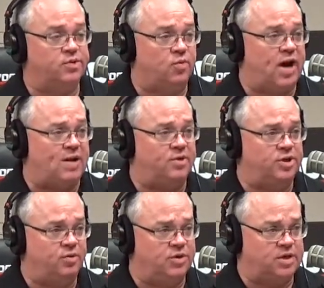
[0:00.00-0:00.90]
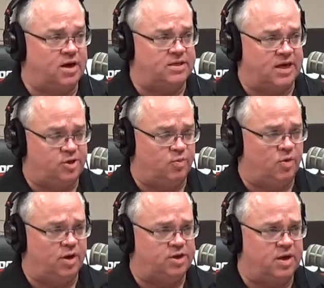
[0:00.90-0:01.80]
So what I would do is contact your
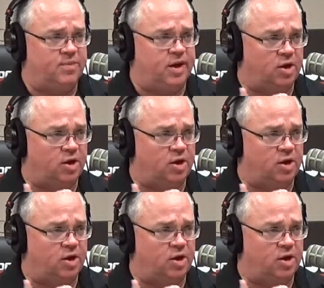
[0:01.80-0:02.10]
mortgage company